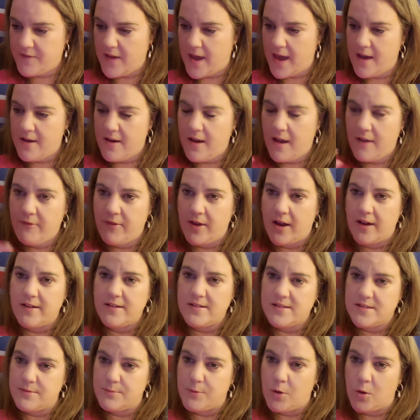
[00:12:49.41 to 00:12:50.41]
Very, very
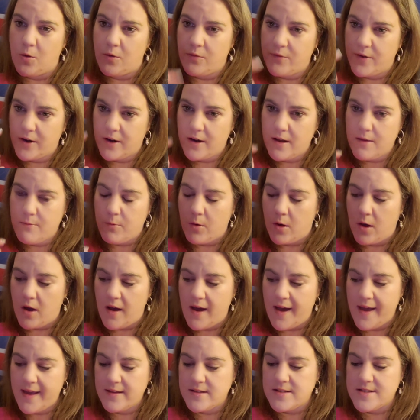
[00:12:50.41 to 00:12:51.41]
small, very
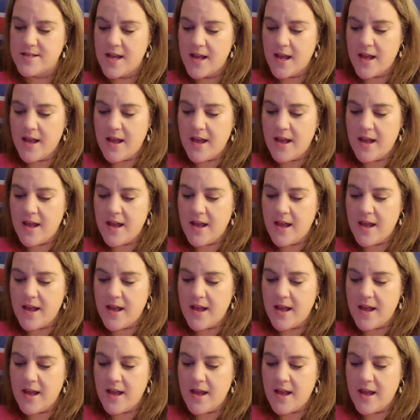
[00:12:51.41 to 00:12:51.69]
white.